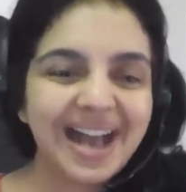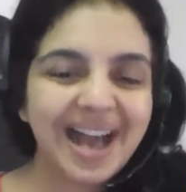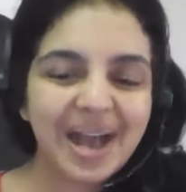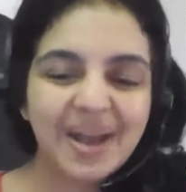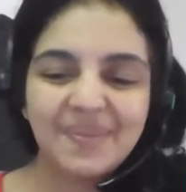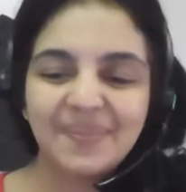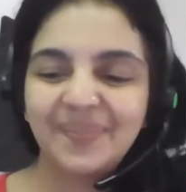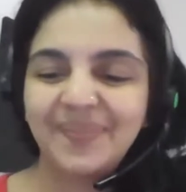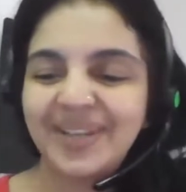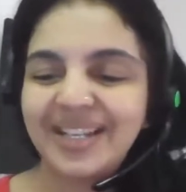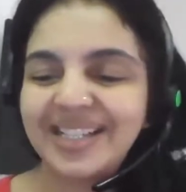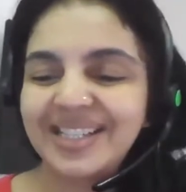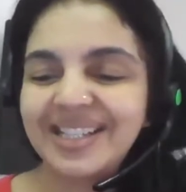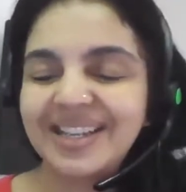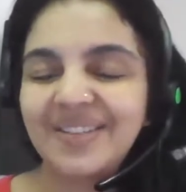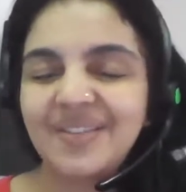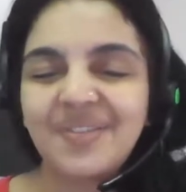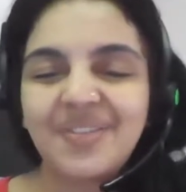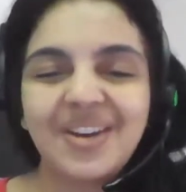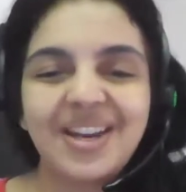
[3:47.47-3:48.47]
I'm
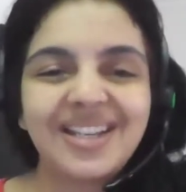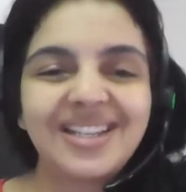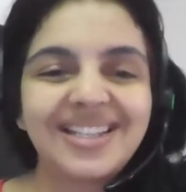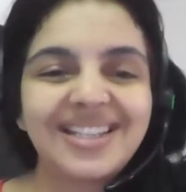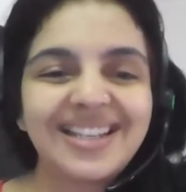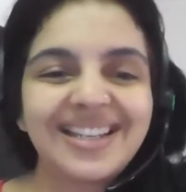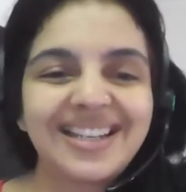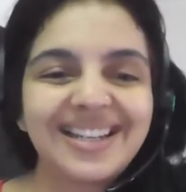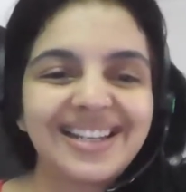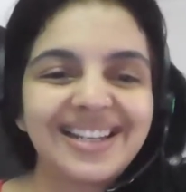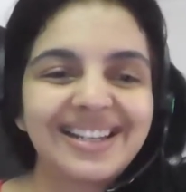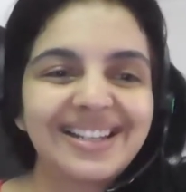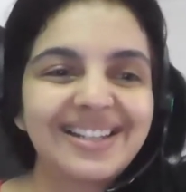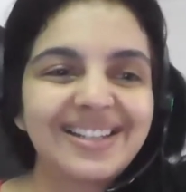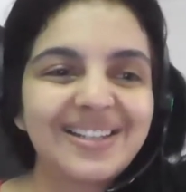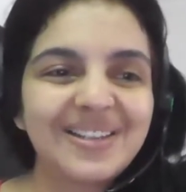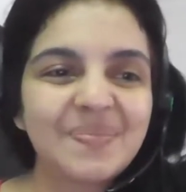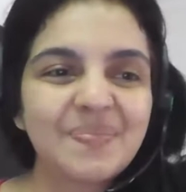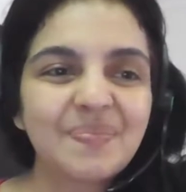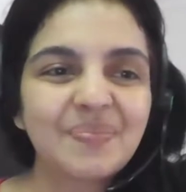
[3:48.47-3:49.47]
mixing French and
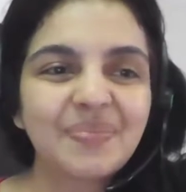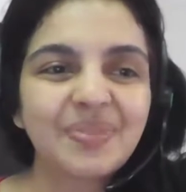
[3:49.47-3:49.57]
English.